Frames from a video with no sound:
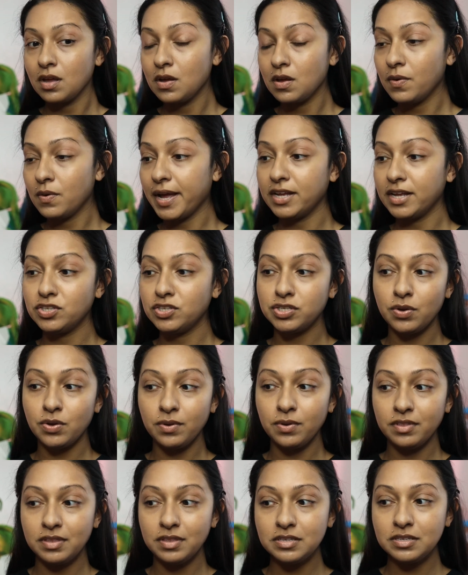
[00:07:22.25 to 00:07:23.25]
Okay, so
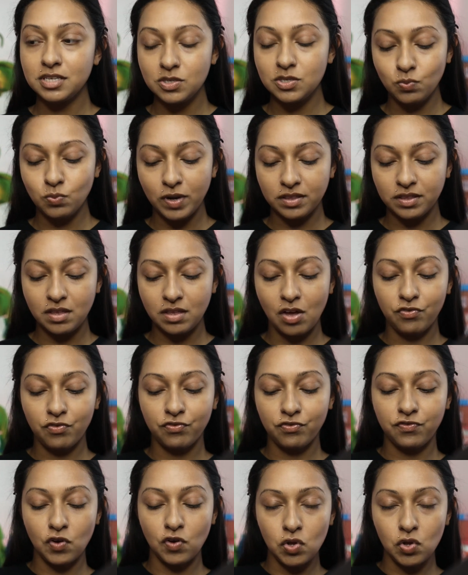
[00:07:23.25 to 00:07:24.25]
this is with a
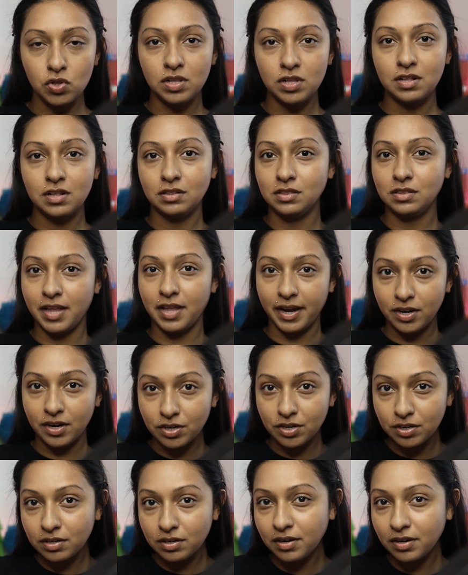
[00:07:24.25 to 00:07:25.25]
full
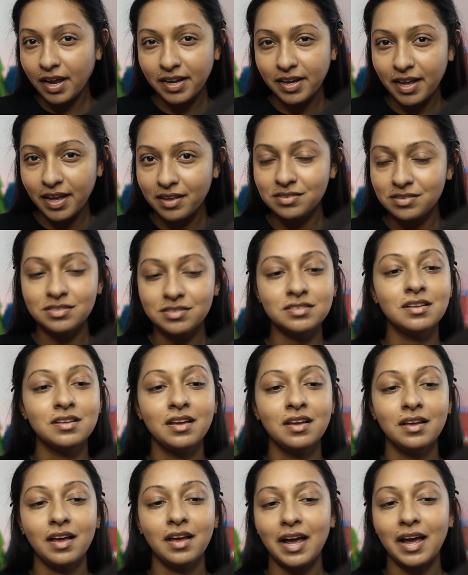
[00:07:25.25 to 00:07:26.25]
layer, I guess.
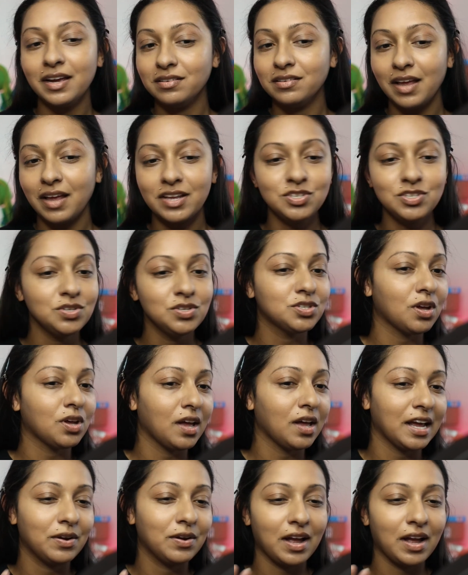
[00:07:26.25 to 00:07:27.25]
As you saw,
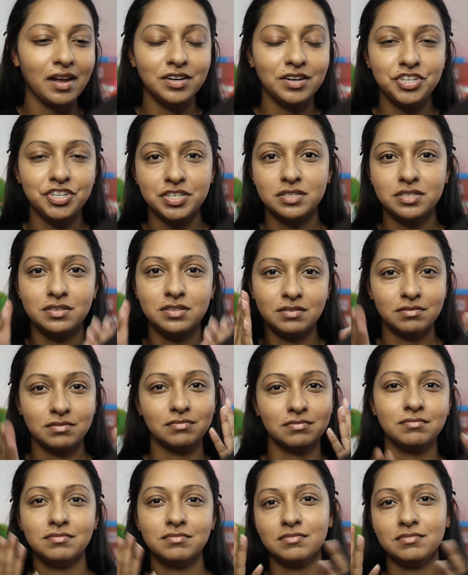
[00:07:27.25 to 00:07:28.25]
I kind of just
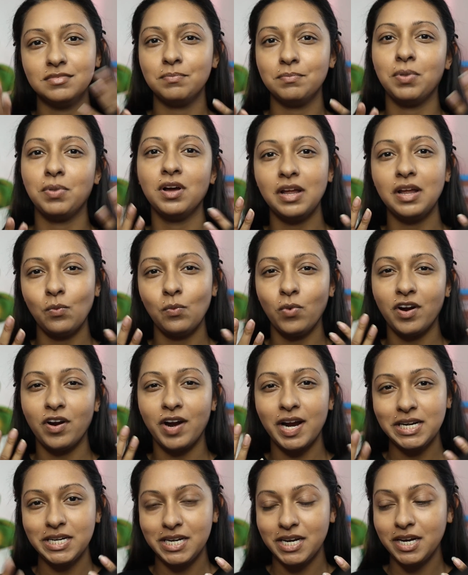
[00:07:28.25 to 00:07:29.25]
put where
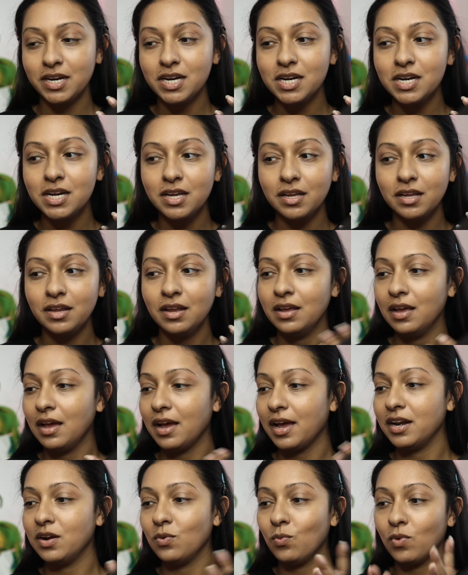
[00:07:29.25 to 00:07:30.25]
I needed it.
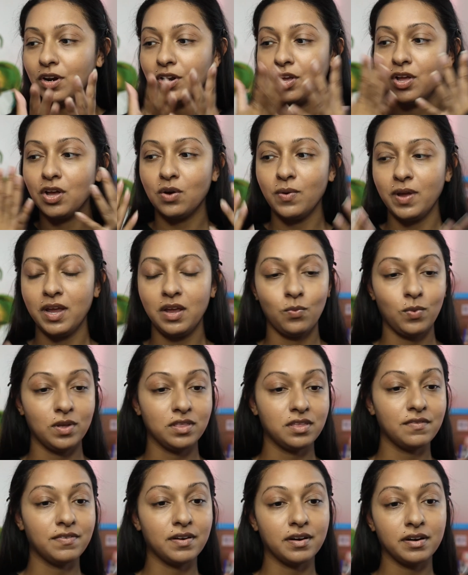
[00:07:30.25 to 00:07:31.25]
I didn't want to go in with
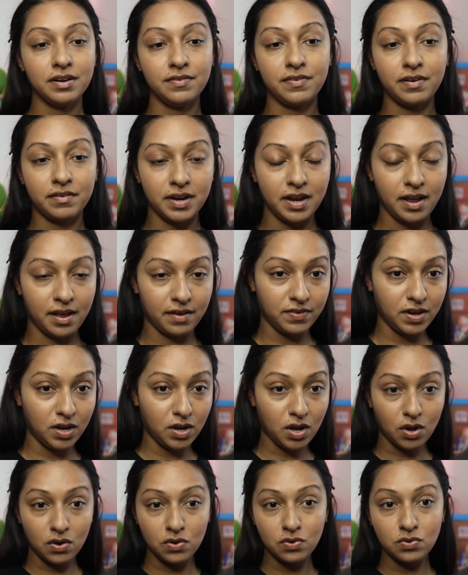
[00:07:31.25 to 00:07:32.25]
a very, very heavy
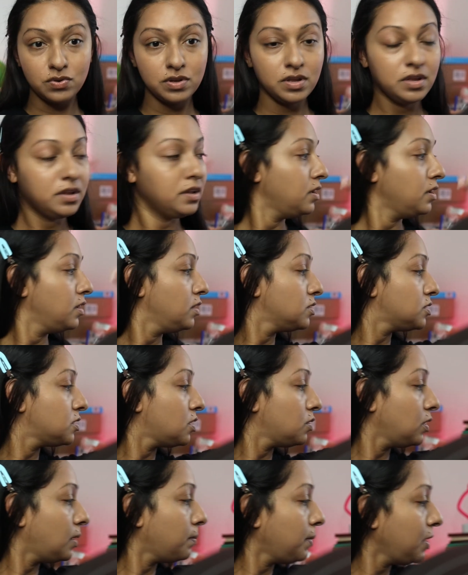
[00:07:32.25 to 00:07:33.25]
coat.
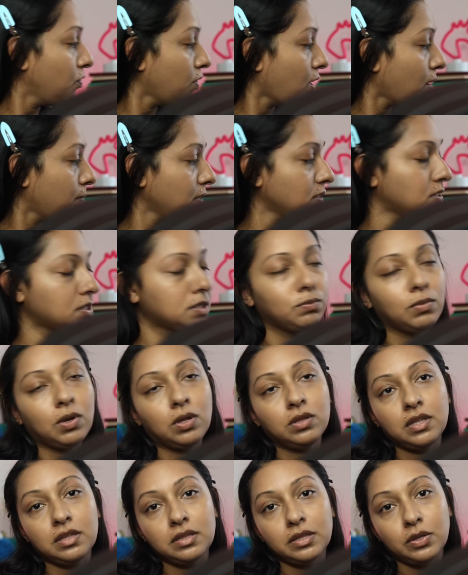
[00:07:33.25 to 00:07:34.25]
So let me grab a
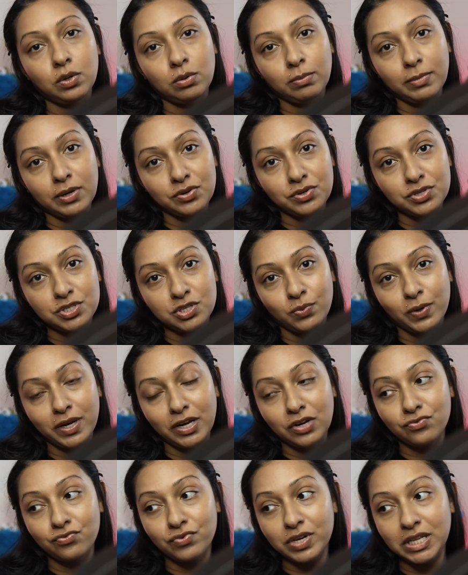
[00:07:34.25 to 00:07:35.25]
small little mirror so we
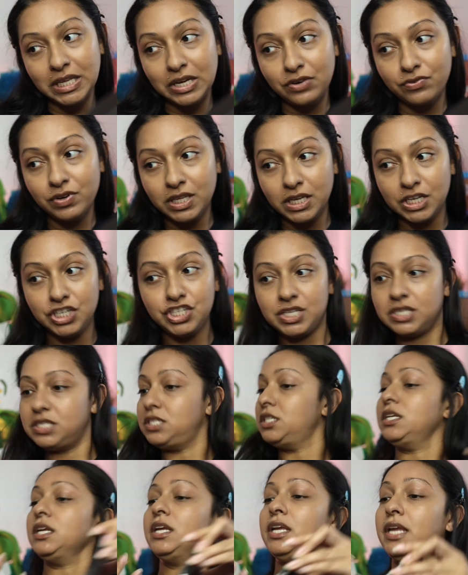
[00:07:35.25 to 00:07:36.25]
can really
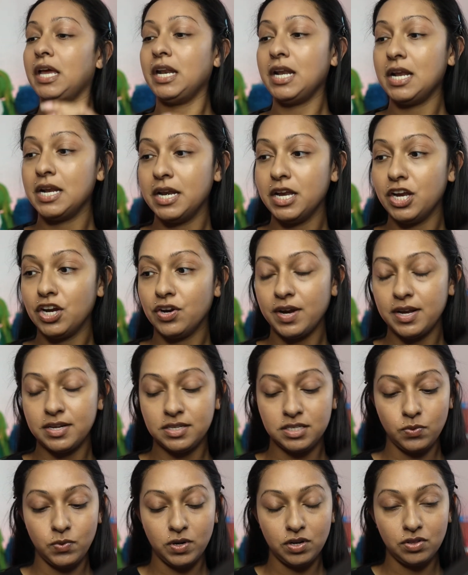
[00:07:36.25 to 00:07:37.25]
just get in here and
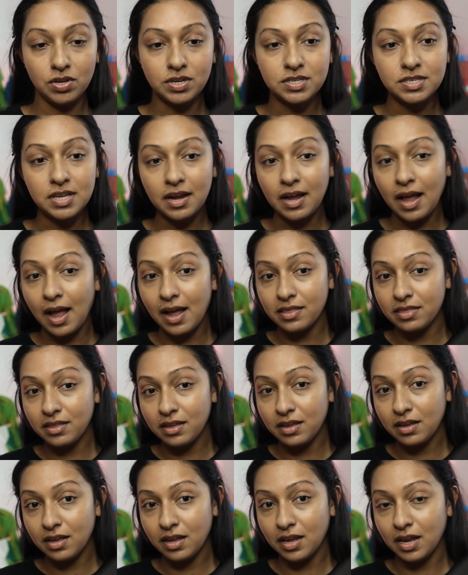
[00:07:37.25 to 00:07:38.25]
see what it looks like. I
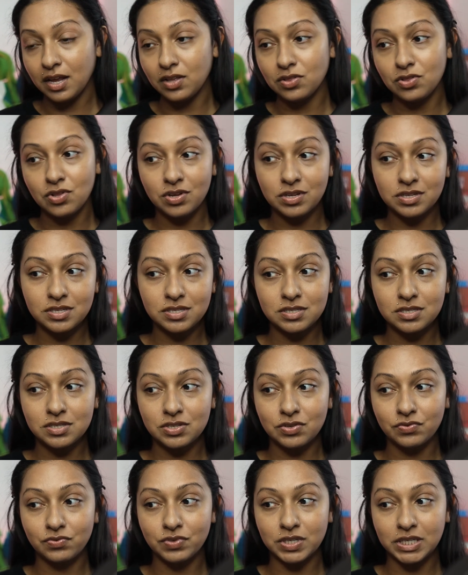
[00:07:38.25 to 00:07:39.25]
think it looks
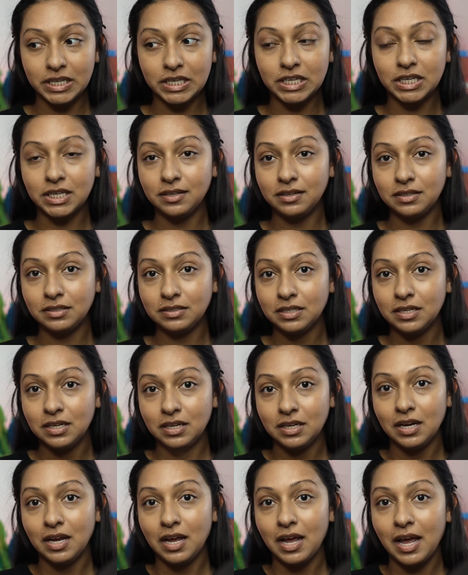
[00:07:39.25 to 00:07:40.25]
really good.
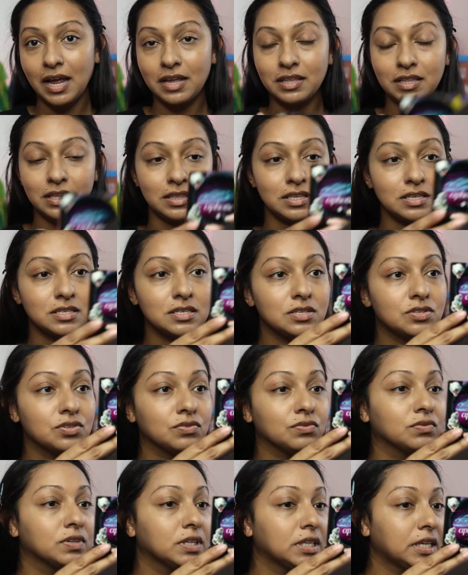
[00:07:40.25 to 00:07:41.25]
I think this is
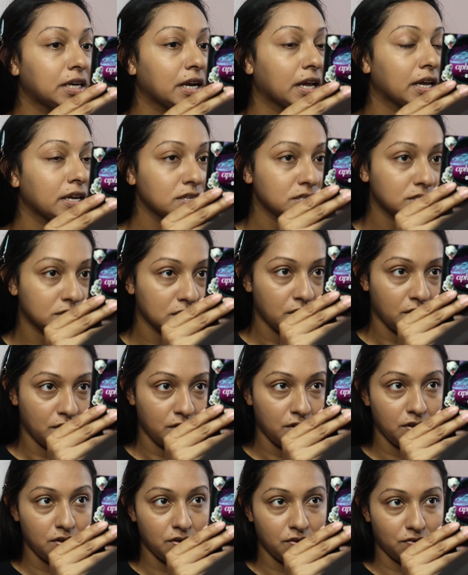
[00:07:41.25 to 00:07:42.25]
really nice
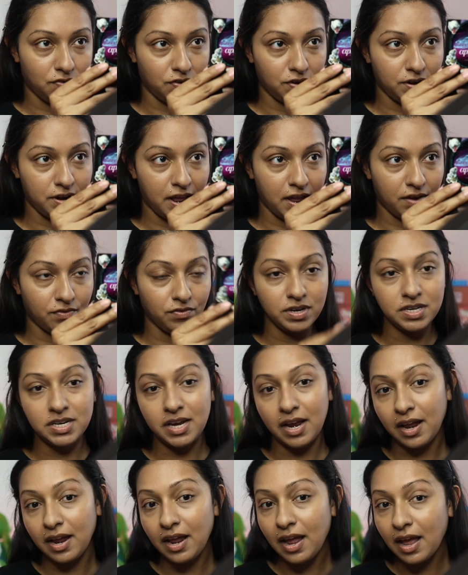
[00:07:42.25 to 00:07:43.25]
for an
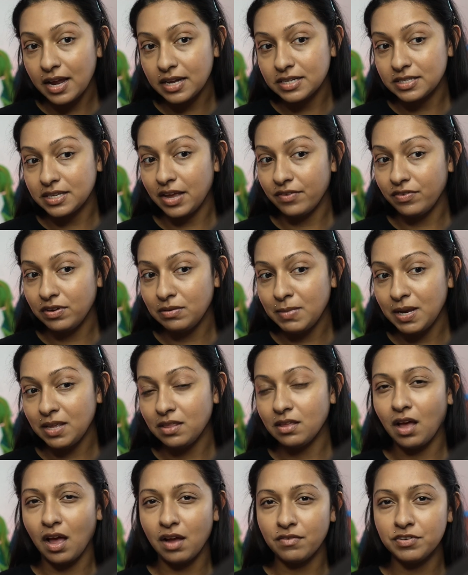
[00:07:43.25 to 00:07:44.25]
everyday. It's giving me
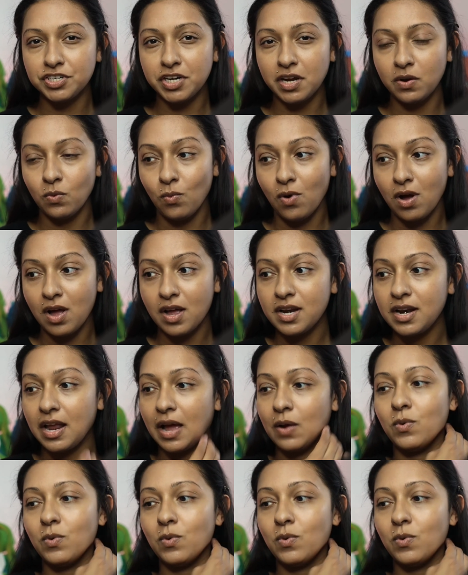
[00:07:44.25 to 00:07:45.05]
the coverage I want.